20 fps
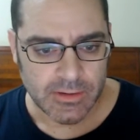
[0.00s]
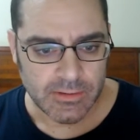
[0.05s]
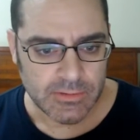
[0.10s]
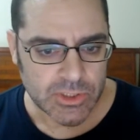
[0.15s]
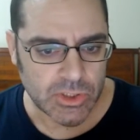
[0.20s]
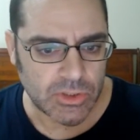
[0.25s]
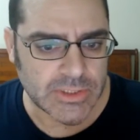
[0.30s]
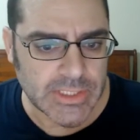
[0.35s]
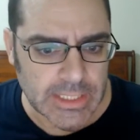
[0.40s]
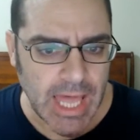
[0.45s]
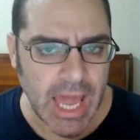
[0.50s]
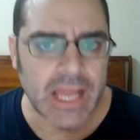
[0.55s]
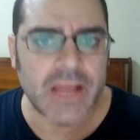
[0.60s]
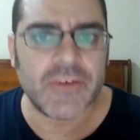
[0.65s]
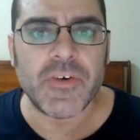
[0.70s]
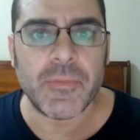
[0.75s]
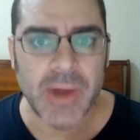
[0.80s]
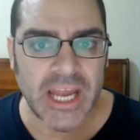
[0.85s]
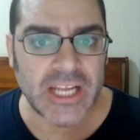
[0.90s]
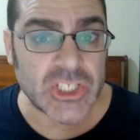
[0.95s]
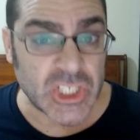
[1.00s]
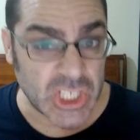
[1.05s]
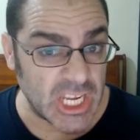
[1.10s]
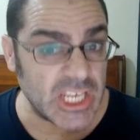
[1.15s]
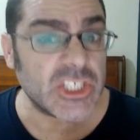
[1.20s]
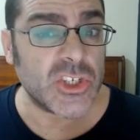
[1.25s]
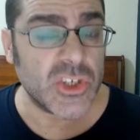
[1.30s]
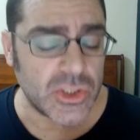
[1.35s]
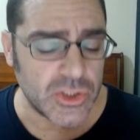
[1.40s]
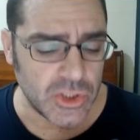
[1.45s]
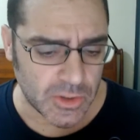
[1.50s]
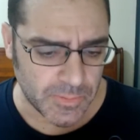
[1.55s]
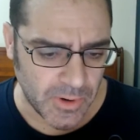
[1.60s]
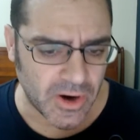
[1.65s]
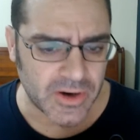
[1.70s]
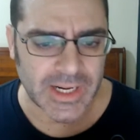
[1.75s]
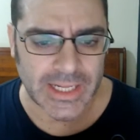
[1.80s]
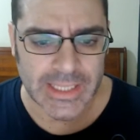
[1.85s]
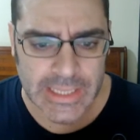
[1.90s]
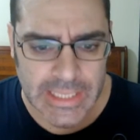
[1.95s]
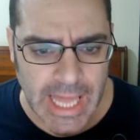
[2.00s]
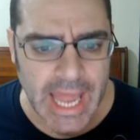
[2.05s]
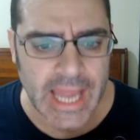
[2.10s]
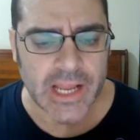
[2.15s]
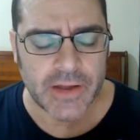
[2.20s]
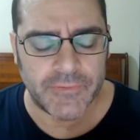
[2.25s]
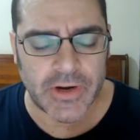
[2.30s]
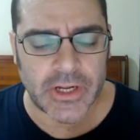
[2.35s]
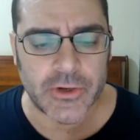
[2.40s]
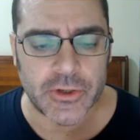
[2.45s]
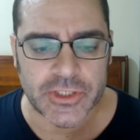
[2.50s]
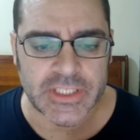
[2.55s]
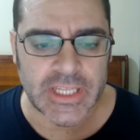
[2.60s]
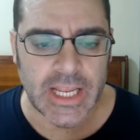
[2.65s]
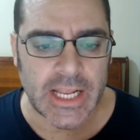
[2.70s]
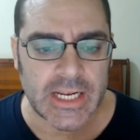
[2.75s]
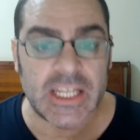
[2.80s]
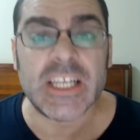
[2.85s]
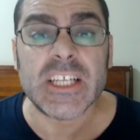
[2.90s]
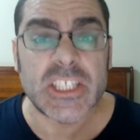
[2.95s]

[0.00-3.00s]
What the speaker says: So it's a lack of imagination on your part, a lack of understanding.